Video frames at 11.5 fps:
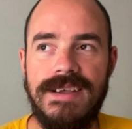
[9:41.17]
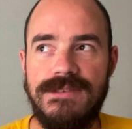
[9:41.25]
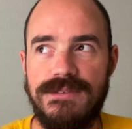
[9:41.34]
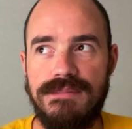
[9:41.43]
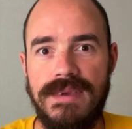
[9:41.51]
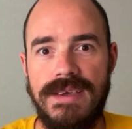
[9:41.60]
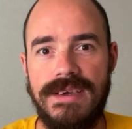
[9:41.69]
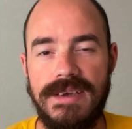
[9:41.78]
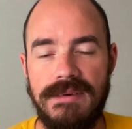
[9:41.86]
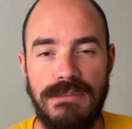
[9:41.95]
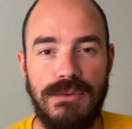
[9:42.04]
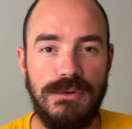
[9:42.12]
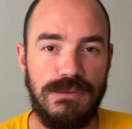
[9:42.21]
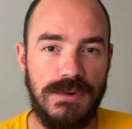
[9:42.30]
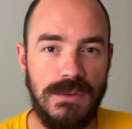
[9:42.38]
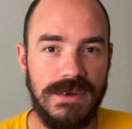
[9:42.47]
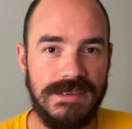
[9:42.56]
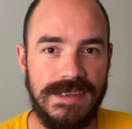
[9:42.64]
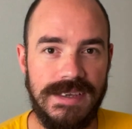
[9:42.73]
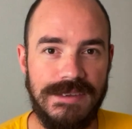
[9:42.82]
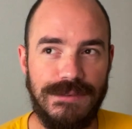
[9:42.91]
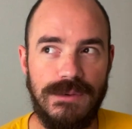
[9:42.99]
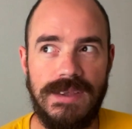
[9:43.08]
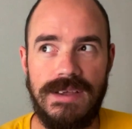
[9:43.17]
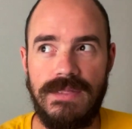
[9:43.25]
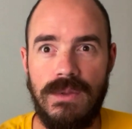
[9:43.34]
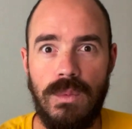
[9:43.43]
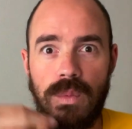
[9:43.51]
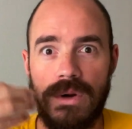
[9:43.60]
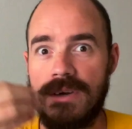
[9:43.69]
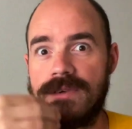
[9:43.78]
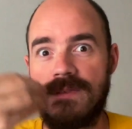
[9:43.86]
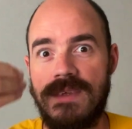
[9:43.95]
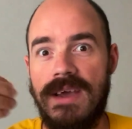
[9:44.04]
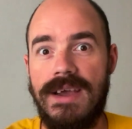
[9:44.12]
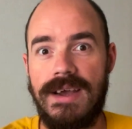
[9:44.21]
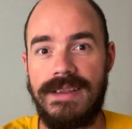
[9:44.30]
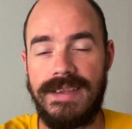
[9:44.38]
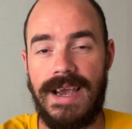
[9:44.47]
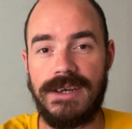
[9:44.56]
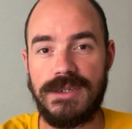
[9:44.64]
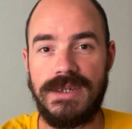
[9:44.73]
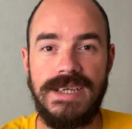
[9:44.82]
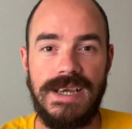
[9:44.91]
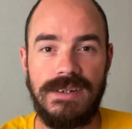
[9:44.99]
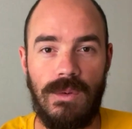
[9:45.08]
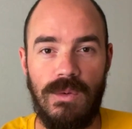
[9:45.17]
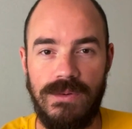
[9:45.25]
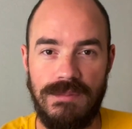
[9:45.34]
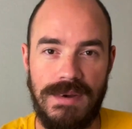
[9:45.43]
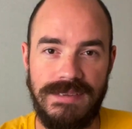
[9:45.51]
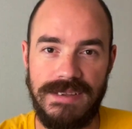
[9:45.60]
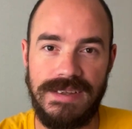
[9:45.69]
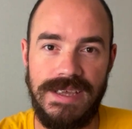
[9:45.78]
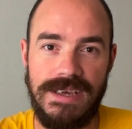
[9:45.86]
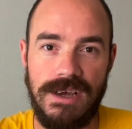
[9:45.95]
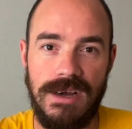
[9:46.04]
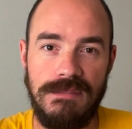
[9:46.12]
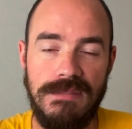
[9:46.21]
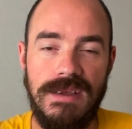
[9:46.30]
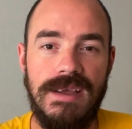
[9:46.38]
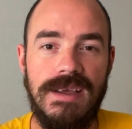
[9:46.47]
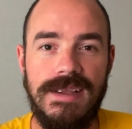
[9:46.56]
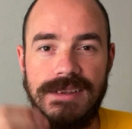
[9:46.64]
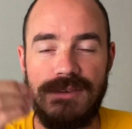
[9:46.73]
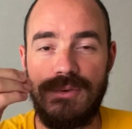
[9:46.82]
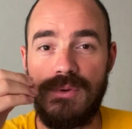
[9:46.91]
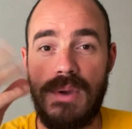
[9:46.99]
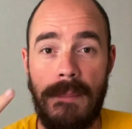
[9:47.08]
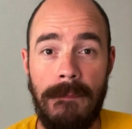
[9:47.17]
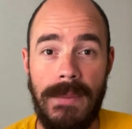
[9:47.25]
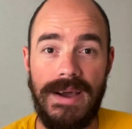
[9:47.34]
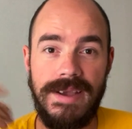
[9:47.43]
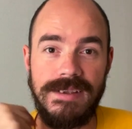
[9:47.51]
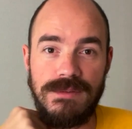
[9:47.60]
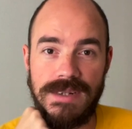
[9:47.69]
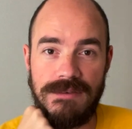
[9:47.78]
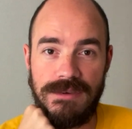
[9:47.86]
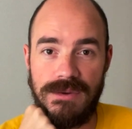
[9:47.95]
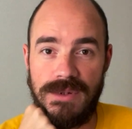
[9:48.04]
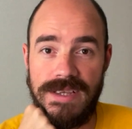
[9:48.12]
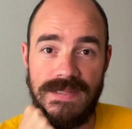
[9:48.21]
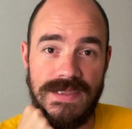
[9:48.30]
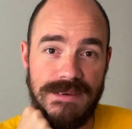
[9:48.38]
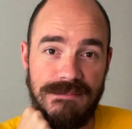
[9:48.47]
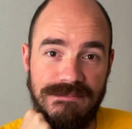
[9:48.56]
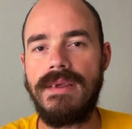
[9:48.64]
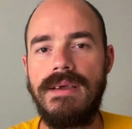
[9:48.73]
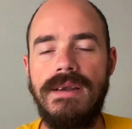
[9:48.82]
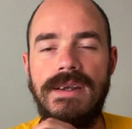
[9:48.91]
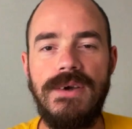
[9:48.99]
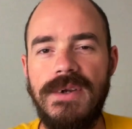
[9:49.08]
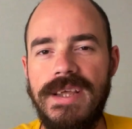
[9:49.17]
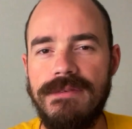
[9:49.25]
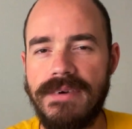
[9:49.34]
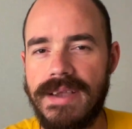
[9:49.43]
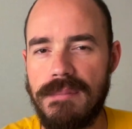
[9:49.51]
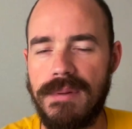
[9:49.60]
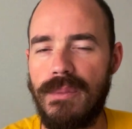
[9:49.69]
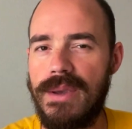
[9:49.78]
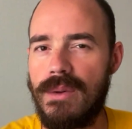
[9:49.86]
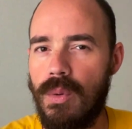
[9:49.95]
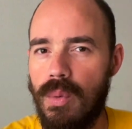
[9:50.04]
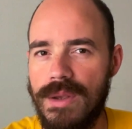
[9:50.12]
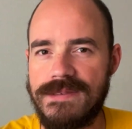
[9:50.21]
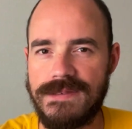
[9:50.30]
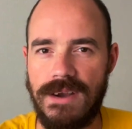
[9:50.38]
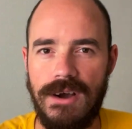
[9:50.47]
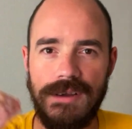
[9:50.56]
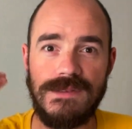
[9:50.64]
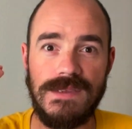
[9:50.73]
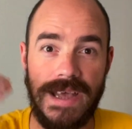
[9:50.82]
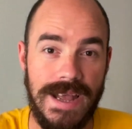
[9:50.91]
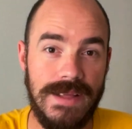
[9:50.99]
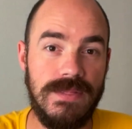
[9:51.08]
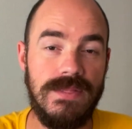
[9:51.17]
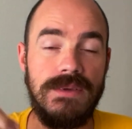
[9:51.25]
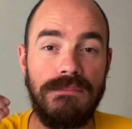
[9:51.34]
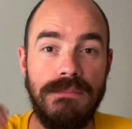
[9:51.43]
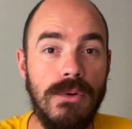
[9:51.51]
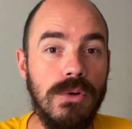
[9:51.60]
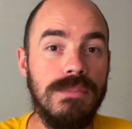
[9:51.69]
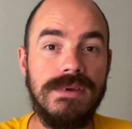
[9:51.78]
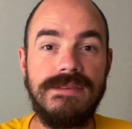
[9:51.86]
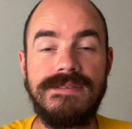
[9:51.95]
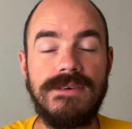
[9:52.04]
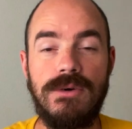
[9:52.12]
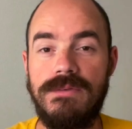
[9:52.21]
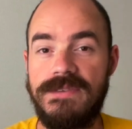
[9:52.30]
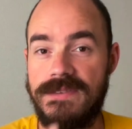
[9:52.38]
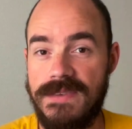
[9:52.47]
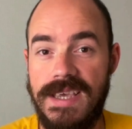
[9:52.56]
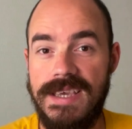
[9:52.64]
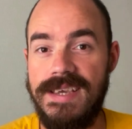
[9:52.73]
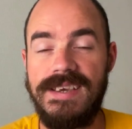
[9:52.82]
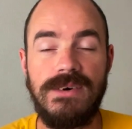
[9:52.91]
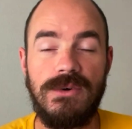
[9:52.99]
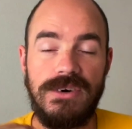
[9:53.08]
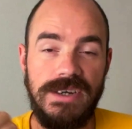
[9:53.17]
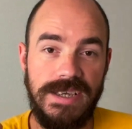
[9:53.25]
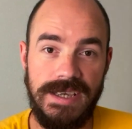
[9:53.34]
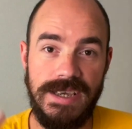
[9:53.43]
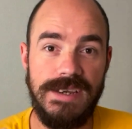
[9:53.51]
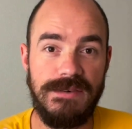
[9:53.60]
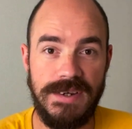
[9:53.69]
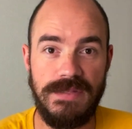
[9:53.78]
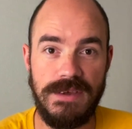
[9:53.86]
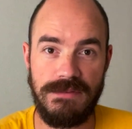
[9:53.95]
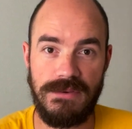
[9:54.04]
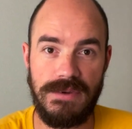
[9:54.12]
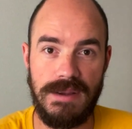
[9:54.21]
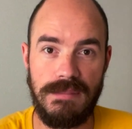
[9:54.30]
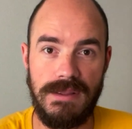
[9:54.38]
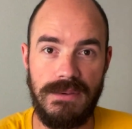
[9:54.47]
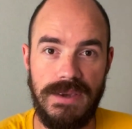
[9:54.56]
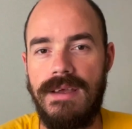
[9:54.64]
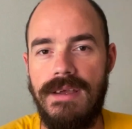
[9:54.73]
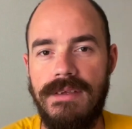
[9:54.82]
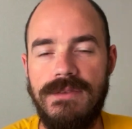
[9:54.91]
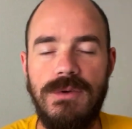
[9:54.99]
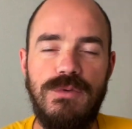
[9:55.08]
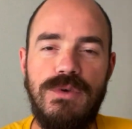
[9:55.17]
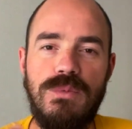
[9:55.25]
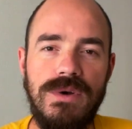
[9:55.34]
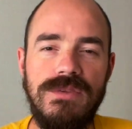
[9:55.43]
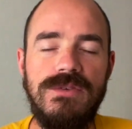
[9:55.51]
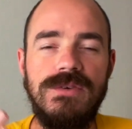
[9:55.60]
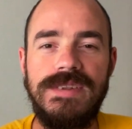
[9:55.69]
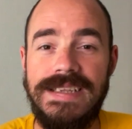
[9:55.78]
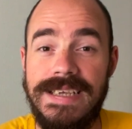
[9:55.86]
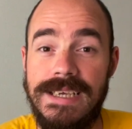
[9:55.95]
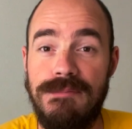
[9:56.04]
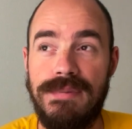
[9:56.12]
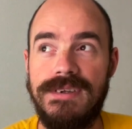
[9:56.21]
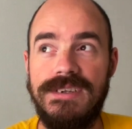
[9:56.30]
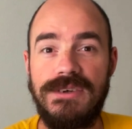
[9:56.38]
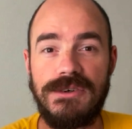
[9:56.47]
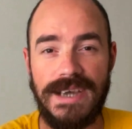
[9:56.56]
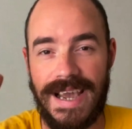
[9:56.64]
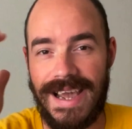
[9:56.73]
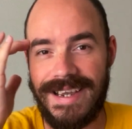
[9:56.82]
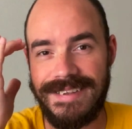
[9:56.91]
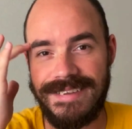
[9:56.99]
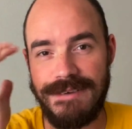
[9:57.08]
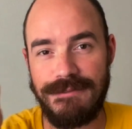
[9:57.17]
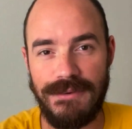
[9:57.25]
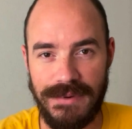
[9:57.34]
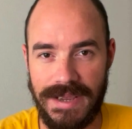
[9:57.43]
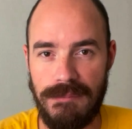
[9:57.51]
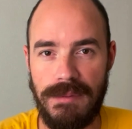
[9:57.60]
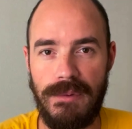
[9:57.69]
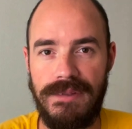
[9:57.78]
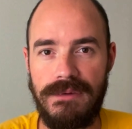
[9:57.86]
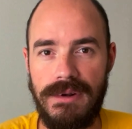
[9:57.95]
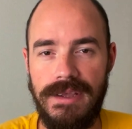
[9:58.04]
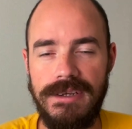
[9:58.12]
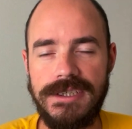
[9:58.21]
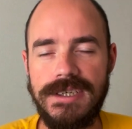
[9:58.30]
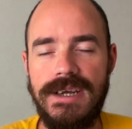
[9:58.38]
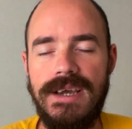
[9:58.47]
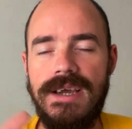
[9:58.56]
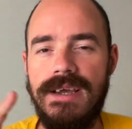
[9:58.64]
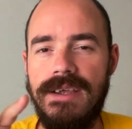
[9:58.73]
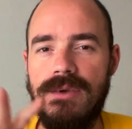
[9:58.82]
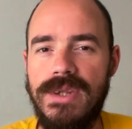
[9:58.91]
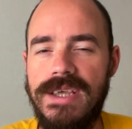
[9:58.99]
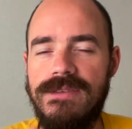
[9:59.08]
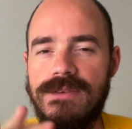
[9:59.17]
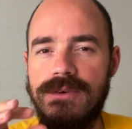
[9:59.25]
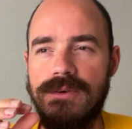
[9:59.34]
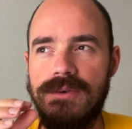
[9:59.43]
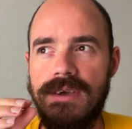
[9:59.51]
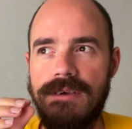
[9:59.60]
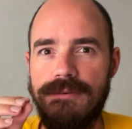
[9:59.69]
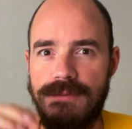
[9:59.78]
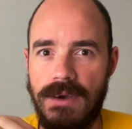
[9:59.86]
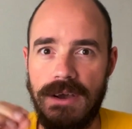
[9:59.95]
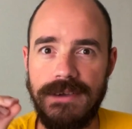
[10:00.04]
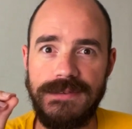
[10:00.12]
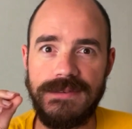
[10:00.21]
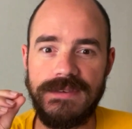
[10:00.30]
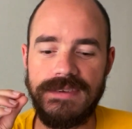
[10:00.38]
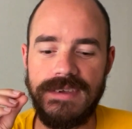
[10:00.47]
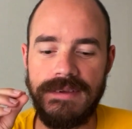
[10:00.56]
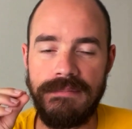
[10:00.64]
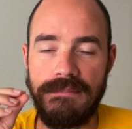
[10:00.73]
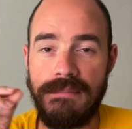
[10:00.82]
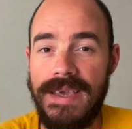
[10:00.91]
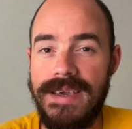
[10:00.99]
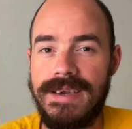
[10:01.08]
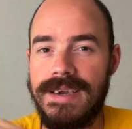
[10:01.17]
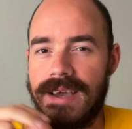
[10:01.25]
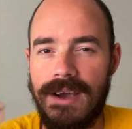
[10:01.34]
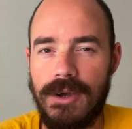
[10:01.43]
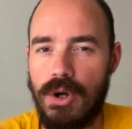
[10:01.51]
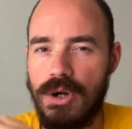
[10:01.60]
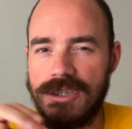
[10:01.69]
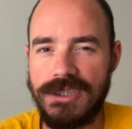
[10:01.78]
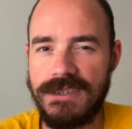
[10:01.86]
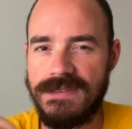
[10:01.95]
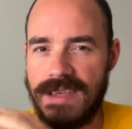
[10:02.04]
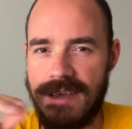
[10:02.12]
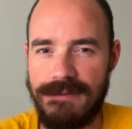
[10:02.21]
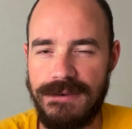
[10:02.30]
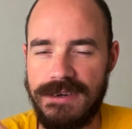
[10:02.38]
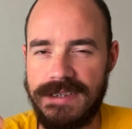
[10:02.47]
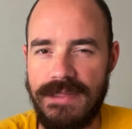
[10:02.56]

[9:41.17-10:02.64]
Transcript: and speak more fluently so that the words naturally and automatically come to mind whenever you need them? Learning vocabulary always starts at the moment of seeing or hearing the vocabulary. So if you want to deepen your active vocabulary knowledge, you need to first make a conscious effort